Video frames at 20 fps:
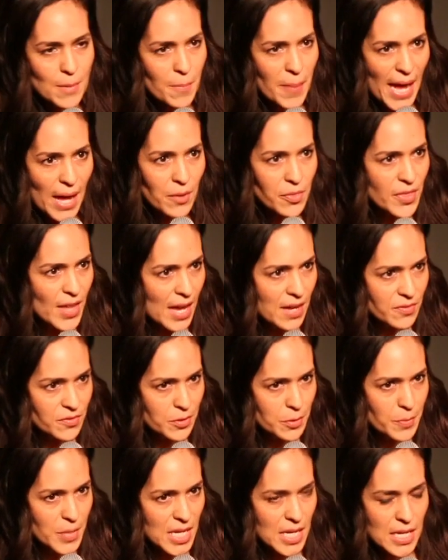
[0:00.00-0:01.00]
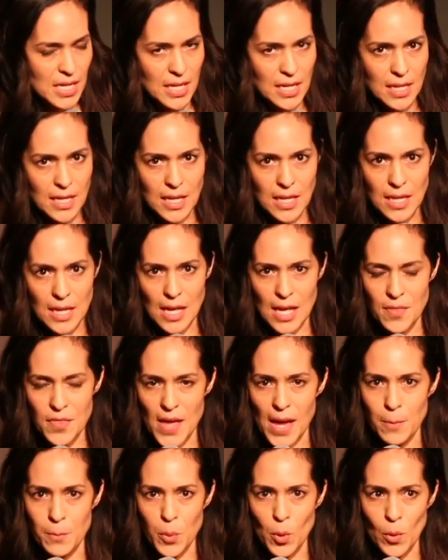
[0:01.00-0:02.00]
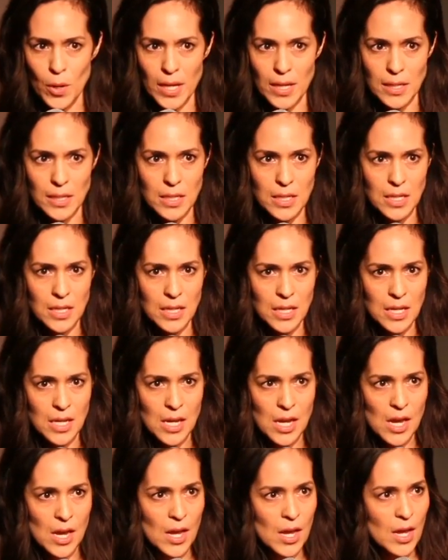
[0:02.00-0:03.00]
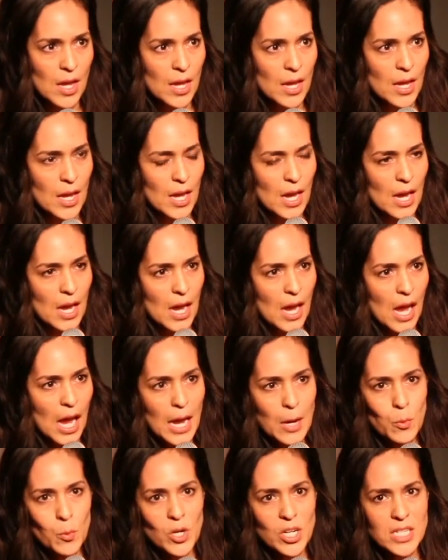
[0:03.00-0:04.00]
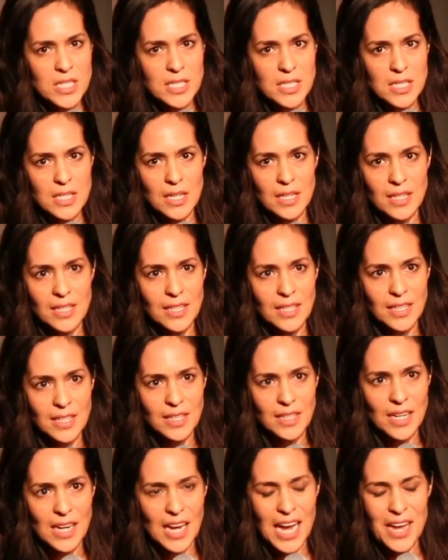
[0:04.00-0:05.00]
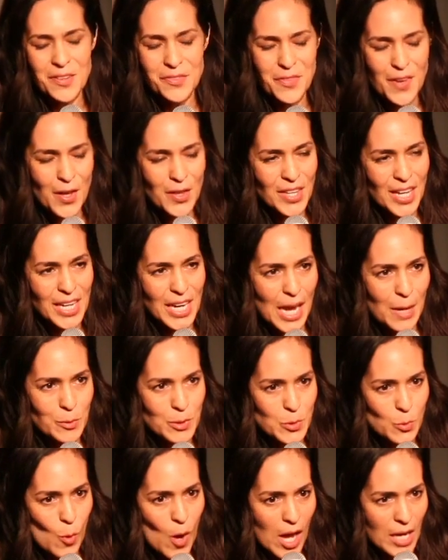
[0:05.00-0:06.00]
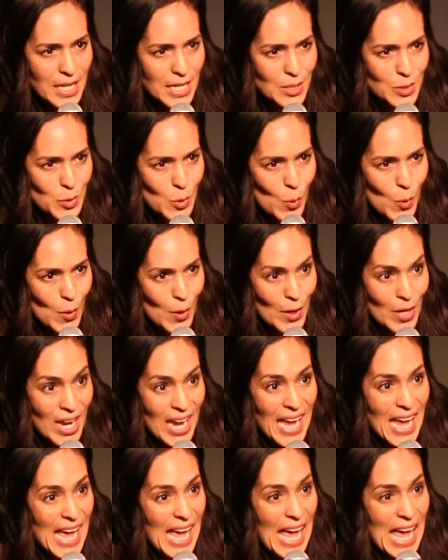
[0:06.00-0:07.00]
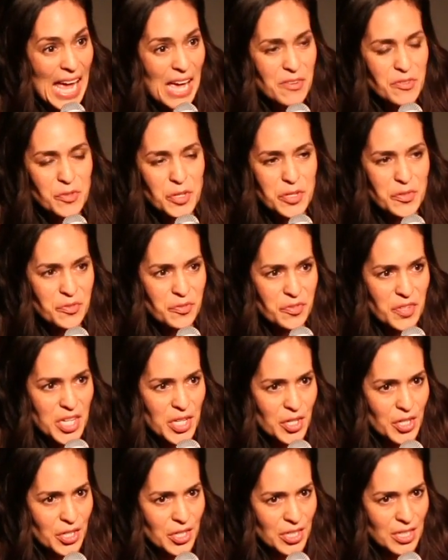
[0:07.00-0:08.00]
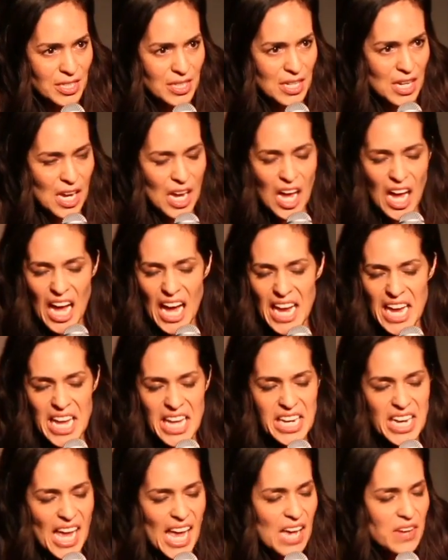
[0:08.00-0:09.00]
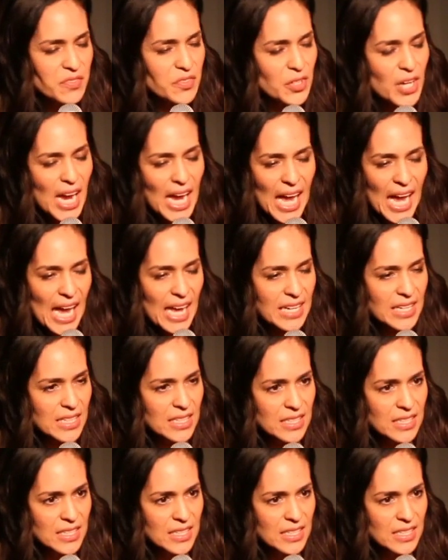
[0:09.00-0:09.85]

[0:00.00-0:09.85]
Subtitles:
about that for me at that point. I felt like I was walking toward every fear I had ever had.